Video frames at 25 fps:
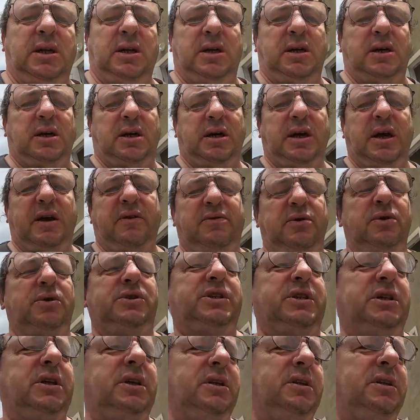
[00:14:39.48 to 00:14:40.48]
have you
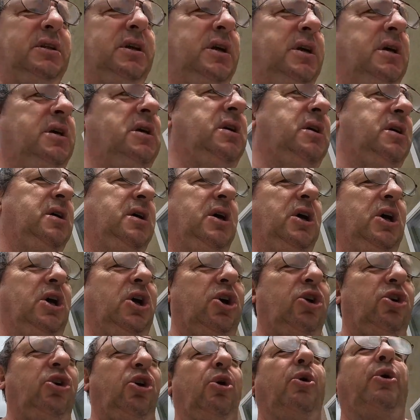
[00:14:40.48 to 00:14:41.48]
seen
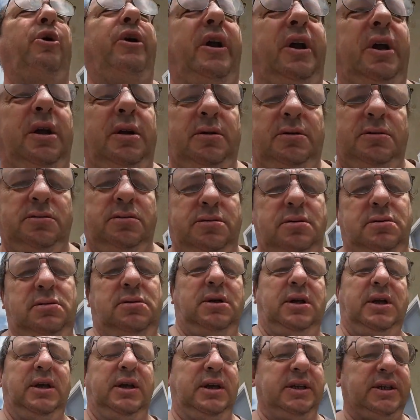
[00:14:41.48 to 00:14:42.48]
curry?
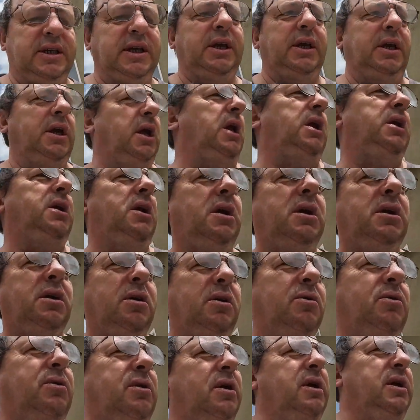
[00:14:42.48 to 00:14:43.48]
Say, yeah,
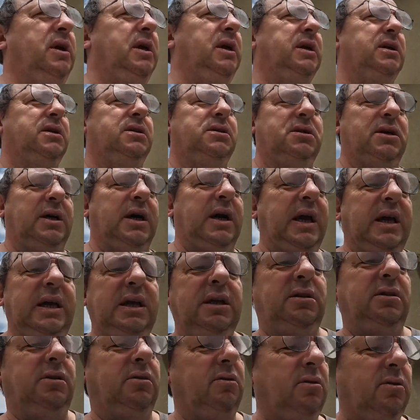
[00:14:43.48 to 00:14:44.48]
curry, yes, I
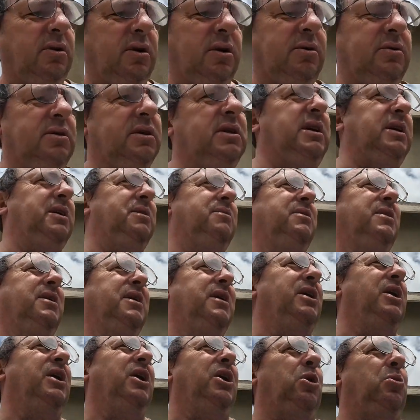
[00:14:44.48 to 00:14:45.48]
eat curry all the time.
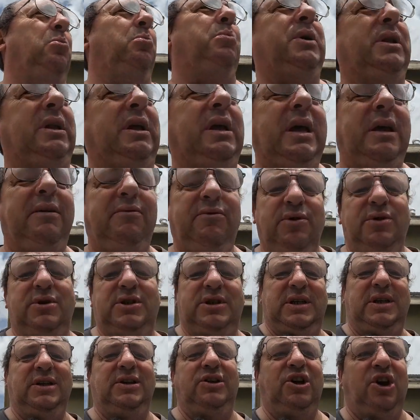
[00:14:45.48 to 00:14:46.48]
But have you
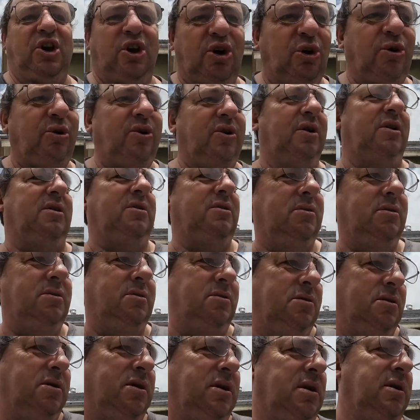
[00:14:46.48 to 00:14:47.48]
seen the curry,
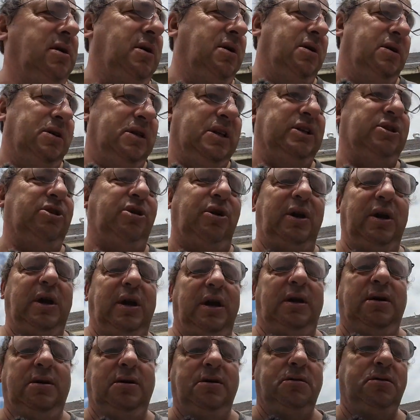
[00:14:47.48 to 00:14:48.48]
the
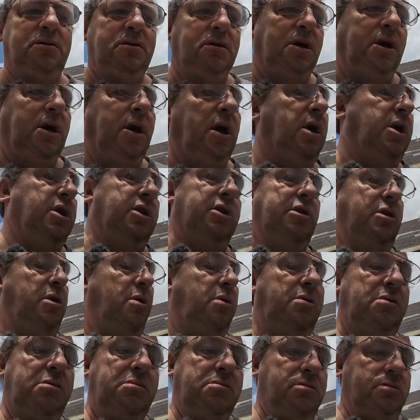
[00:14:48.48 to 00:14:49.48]
tree?
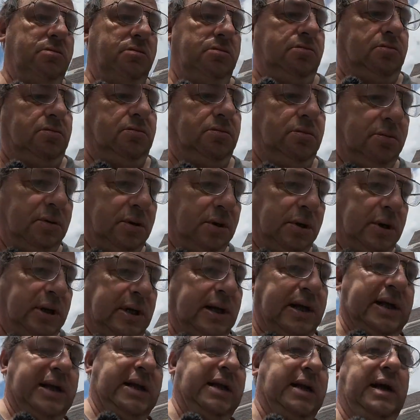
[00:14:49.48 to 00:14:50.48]
No,
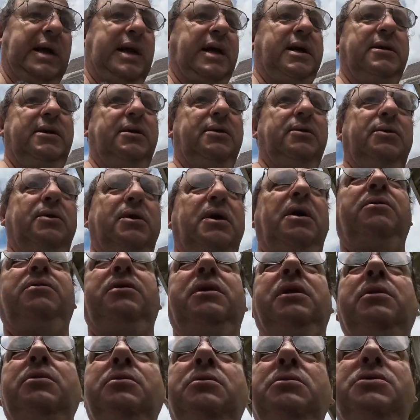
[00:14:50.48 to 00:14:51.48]
I don't know how it
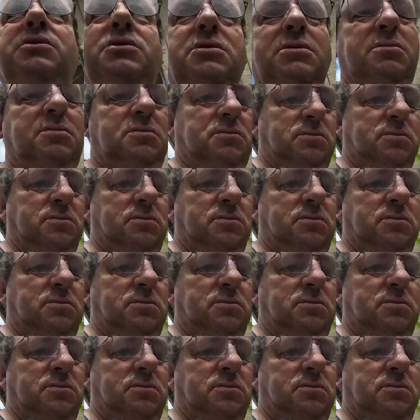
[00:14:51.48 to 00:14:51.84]
looks.